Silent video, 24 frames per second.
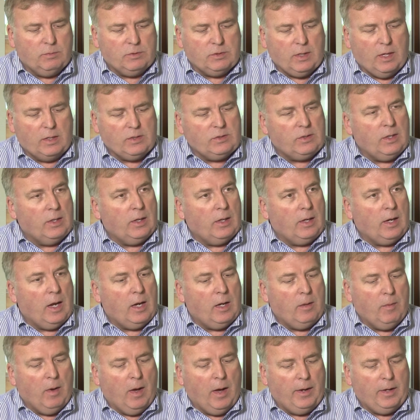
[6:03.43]
besides taking
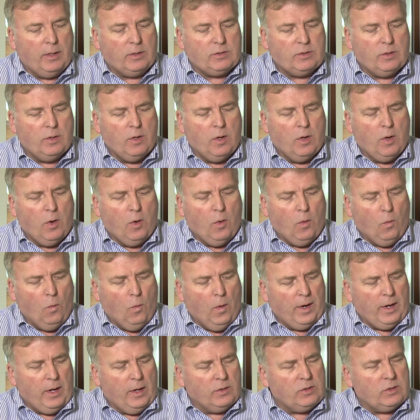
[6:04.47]
antibiotics,
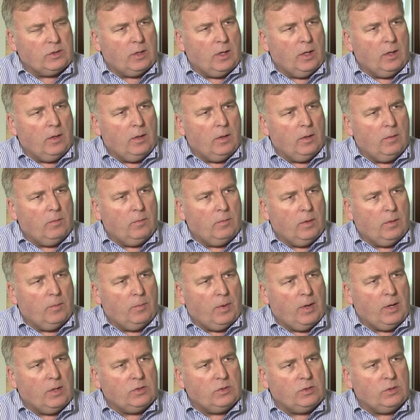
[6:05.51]
what else can a, a
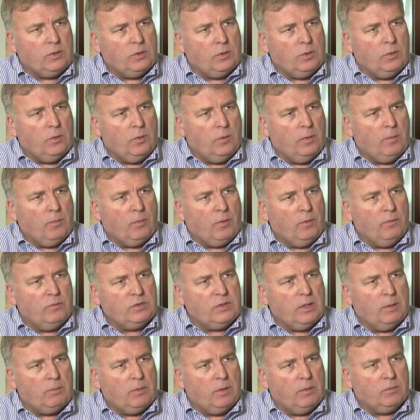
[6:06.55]
patient do to improve
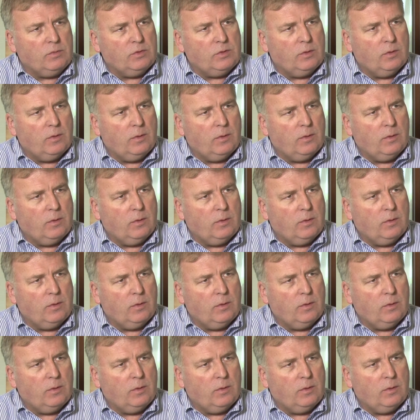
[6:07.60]
symptoms?